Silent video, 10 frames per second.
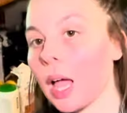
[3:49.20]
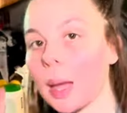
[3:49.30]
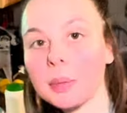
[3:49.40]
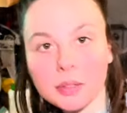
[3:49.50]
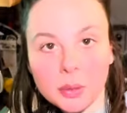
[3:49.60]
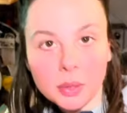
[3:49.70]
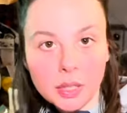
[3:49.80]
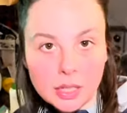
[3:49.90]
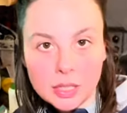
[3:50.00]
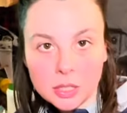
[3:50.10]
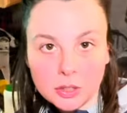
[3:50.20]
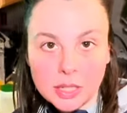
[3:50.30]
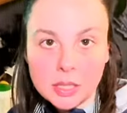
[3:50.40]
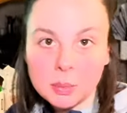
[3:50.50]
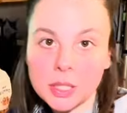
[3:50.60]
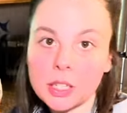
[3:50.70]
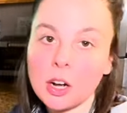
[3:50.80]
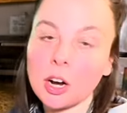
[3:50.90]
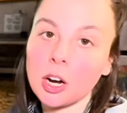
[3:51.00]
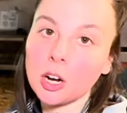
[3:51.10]
I believe the only things in the recipe
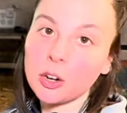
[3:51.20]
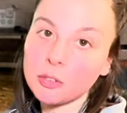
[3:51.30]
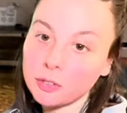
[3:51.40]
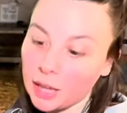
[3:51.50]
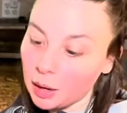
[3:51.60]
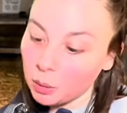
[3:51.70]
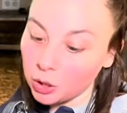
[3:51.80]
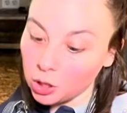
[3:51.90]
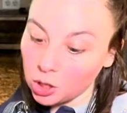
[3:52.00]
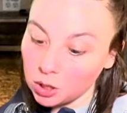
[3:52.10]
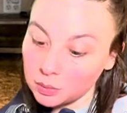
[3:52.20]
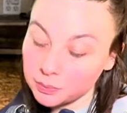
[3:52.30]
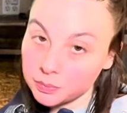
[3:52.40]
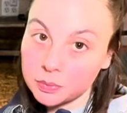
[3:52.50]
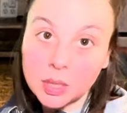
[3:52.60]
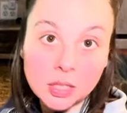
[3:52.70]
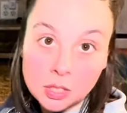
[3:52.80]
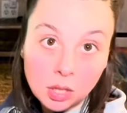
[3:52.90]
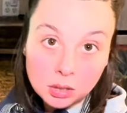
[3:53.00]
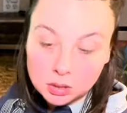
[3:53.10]
are flour and
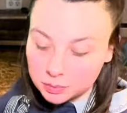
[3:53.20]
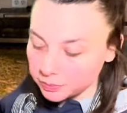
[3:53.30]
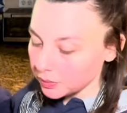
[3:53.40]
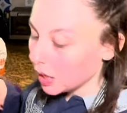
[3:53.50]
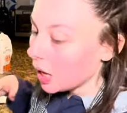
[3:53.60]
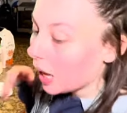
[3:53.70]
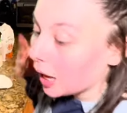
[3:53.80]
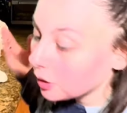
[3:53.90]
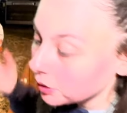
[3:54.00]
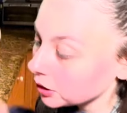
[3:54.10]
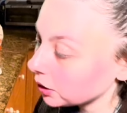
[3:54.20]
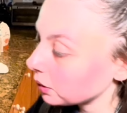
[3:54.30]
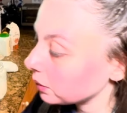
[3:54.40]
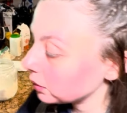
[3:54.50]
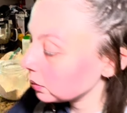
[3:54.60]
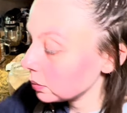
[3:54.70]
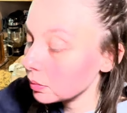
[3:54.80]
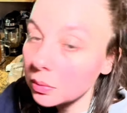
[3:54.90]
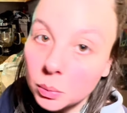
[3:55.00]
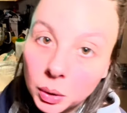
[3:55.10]
salt. I don't really know
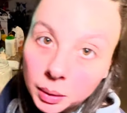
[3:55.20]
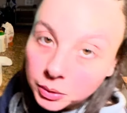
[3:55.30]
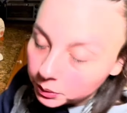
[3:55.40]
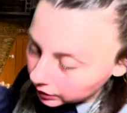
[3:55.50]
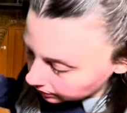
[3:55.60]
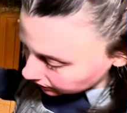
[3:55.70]
what I'm doing.